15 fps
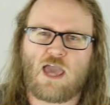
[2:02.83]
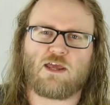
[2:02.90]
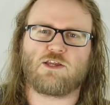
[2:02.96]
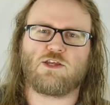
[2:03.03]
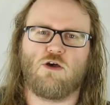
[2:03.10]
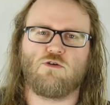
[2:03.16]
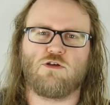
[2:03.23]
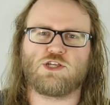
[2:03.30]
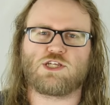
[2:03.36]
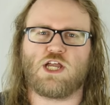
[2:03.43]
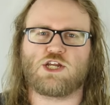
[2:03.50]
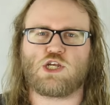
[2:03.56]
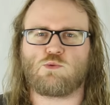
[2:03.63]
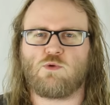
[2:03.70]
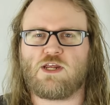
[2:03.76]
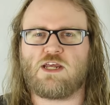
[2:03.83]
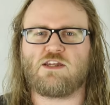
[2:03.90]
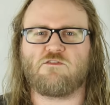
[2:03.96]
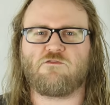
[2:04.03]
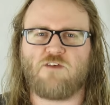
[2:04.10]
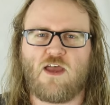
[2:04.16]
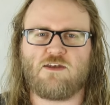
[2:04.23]
anecdotal, such as when he
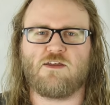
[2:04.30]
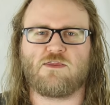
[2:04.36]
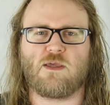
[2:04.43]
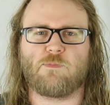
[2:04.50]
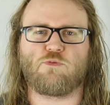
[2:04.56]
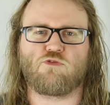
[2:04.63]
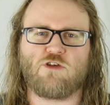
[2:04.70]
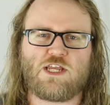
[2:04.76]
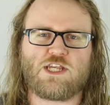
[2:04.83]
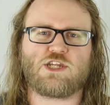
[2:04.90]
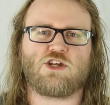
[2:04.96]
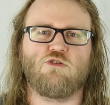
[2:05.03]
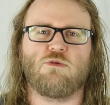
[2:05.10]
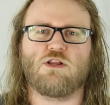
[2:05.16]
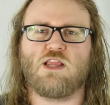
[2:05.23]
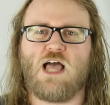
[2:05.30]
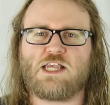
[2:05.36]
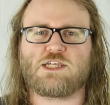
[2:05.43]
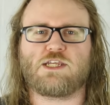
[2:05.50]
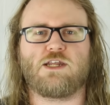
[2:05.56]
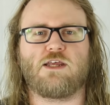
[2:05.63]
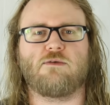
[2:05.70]
defended the priest who
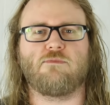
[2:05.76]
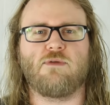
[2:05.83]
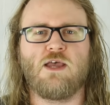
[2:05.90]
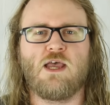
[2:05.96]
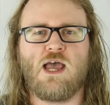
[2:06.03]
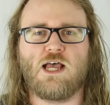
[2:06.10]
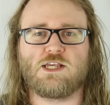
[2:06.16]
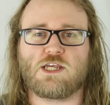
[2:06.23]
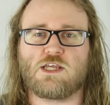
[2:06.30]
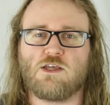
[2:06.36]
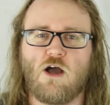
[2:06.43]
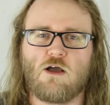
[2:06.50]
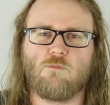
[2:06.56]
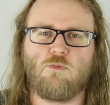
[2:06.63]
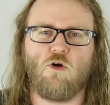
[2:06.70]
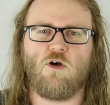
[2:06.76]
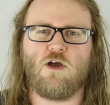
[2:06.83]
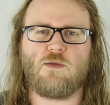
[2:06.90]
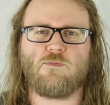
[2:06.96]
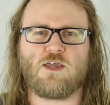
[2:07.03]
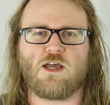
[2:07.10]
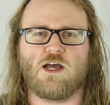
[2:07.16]
molested him as a young
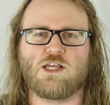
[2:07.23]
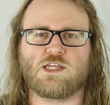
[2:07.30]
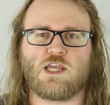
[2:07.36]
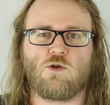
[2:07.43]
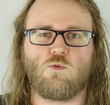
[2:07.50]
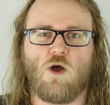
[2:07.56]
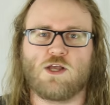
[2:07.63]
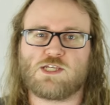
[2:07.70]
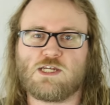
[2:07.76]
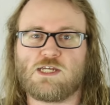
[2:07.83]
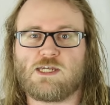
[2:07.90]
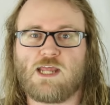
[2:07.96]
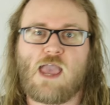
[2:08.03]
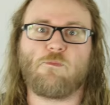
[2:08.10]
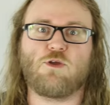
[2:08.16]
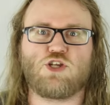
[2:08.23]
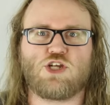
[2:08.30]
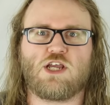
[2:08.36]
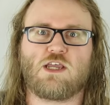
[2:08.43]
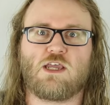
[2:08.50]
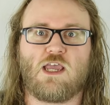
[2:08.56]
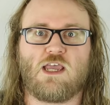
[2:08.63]
boy because it wasn't
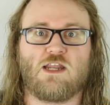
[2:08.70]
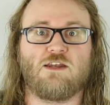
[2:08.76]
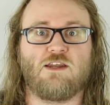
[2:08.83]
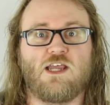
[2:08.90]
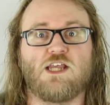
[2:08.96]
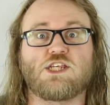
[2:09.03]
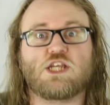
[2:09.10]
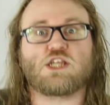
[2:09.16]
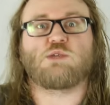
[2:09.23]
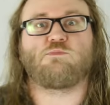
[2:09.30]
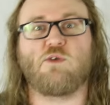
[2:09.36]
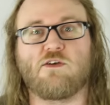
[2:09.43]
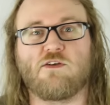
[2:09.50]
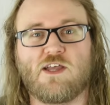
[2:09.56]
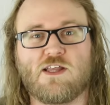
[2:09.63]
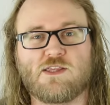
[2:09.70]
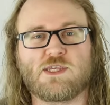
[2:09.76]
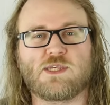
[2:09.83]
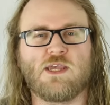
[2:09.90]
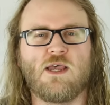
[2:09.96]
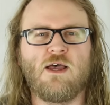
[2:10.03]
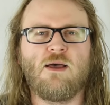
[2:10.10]
damaging in his
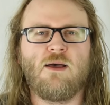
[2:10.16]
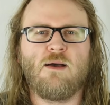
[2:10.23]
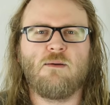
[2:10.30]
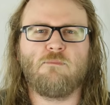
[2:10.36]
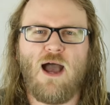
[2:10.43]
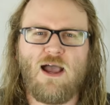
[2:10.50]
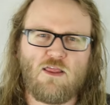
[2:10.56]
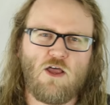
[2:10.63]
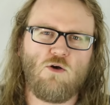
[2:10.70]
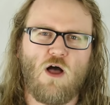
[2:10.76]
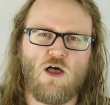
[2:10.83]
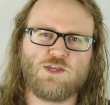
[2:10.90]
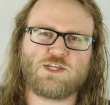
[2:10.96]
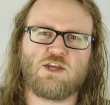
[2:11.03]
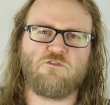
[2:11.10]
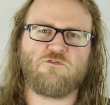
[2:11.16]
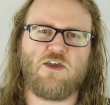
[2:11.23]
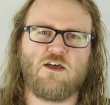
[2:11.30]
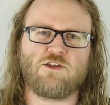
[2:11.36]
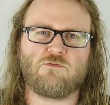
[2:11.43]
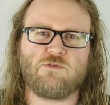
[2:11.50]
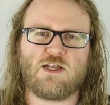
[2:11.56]
experience. Milo also
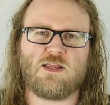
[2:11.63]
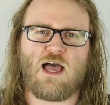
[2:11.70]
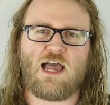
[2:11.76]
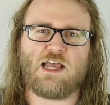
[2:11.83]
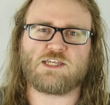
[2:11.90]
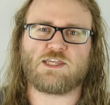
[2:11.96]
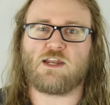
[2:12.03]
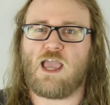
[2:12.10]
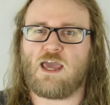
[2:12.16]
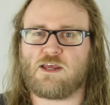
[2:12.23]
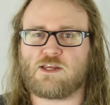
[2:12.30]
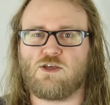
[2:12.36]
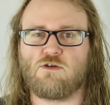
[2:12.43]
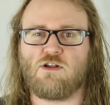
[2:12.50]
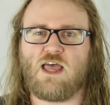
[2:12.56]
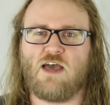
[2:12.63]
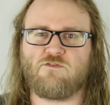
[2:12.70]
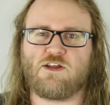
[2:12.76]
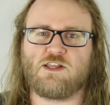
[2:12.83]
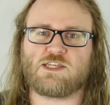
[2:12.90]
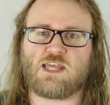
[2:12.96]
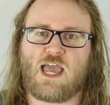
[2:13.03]
failed to realize that anecdotal
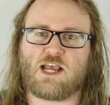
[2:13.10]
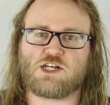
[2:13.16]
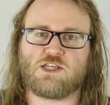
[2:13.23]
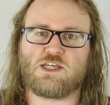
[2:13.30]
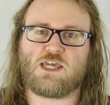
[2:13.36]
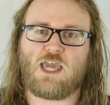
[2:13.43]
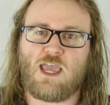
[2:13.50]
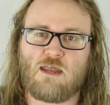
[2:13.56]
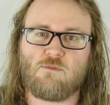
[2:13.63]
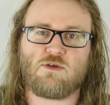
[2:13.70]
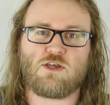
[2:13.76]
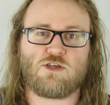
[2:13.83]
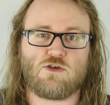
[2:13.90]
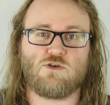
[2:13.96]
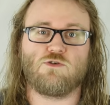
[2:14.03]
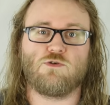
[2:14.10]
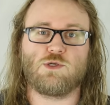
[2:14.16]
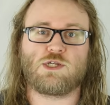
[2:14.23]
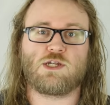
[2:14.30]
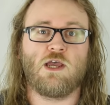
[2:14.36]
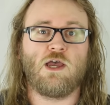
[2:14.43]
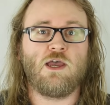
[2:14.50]
evidence actually can be
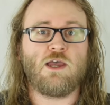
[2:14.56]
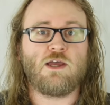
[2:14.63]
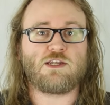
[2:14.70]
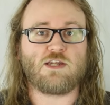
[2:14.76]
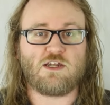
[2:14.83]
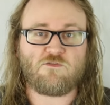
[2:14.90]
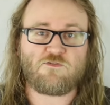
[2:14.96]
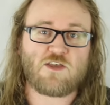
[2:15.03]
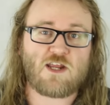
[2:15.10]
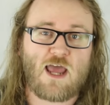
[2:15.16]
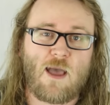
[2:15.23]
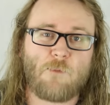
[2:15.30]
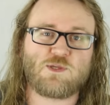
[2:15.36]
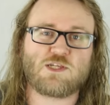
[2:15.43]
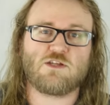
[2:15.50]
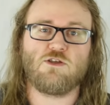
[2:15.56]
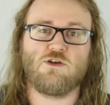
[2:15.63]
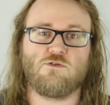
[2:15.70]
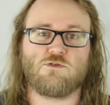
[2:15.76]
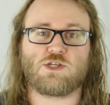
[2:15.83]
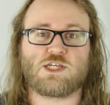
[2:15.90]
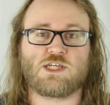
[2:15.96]
used to defeat
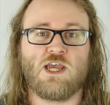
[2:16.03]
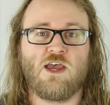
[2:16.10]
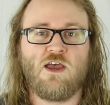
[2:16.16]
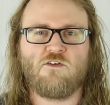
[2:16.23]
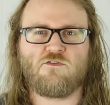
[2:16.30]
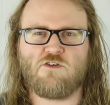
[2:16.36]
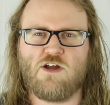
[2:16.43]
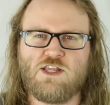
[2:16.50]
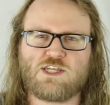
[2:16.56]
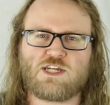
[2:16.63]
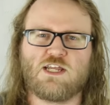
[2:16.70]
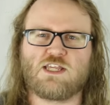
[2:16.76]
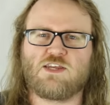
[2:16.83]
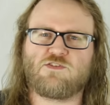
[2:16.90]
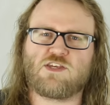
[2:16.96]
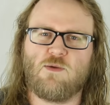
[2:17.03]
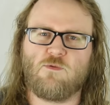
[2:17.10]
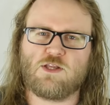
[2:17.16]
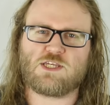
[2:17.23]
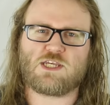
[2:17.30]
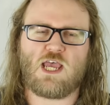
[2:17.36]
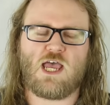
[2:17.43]
absolutes. For instance, if
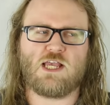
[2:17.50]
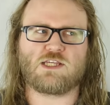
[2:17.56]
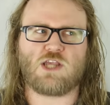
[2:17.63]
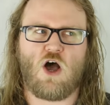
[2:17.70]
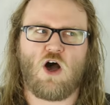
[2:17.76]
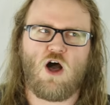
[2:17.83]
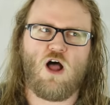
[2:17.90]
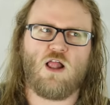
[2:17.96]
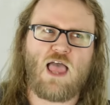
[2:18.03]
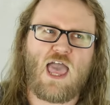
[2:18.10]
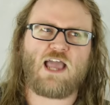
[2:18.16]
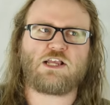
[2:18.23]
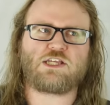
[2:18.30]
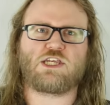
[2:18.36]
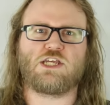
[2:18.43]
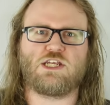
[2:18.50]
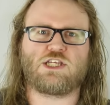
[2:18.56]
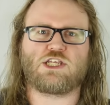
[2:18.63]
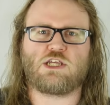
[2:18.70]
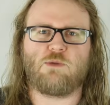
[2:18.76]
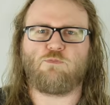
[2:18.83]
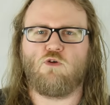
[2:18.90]
someone says, all
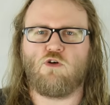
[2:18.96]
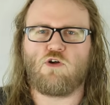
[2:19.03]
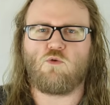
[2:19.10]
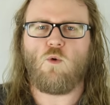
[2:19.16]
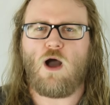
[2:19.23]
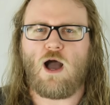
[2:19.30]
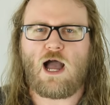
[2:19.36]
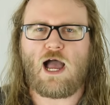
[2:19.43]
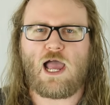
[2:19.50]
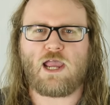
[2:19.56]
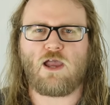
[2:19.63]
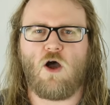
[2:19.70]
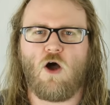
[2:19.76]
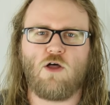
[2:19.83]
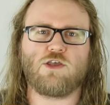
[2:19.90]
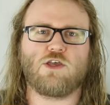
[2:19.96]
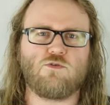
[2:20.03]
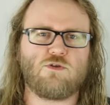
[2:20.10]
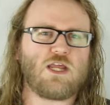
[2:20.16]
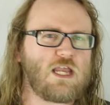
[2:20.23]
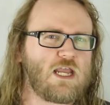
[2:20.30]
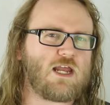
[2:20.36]
X's support Y, all
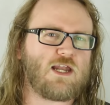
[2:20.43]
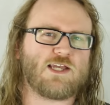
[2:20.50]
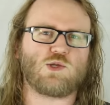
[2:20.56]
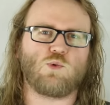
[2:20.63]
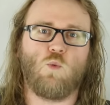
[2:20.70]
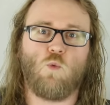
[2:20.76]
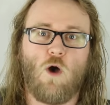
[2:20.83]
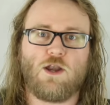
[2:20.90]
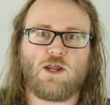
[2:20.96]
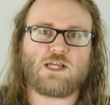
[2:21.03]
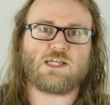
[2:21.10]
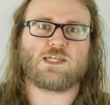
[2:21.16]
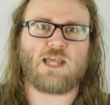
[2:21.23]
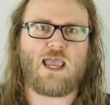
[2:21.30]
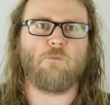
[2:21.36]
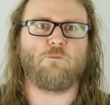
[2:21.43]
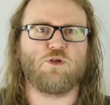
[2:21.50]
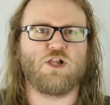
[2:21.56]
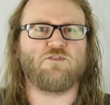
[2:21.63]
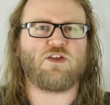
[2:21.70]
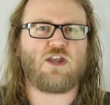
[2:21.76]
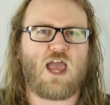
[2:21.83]
you need is 1
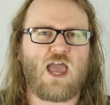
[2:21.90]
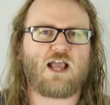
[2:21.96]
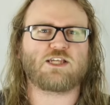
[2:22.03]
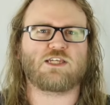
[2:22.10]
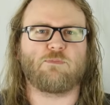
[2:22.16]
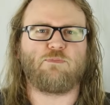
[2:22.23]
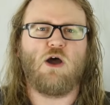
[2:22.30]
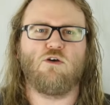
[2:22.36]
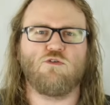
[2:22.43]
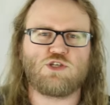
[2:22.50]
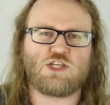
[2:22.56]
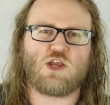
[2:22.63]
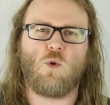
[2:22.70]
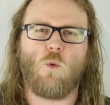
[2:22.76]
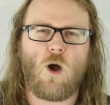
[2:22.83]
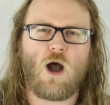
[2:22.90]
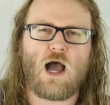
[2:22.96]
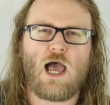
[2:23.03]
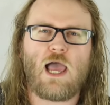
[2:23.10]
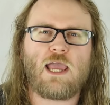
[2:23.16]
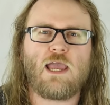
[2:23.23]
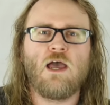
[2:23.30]
example of an X opposing
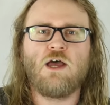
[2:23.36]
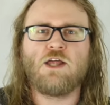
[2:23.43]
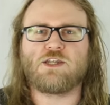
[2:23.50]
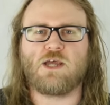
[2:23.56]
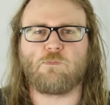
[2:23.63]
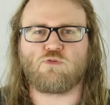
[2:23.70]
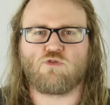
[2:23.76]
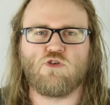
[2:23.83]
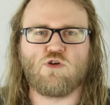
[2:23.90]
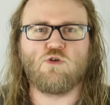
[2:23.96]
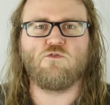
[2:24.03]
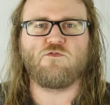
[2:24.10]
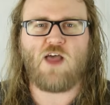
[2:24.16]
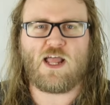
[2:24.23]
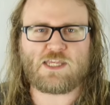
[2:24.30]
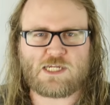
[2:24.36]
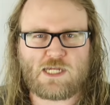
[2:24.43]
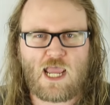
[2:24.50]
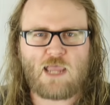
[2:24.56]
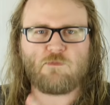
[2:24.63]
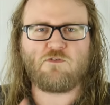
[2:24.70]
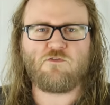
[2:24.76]
Y to prove that
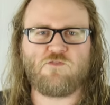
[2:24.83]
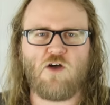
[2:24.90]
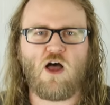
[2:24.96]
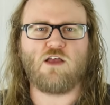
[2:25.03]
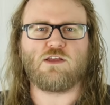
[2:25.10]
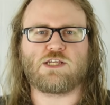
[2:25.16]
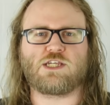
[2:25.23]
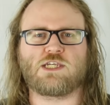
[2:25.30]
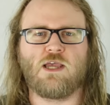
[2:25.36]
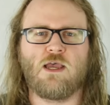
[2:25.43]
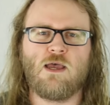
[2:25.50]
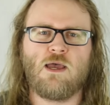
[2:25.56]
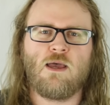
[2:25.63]
statement false.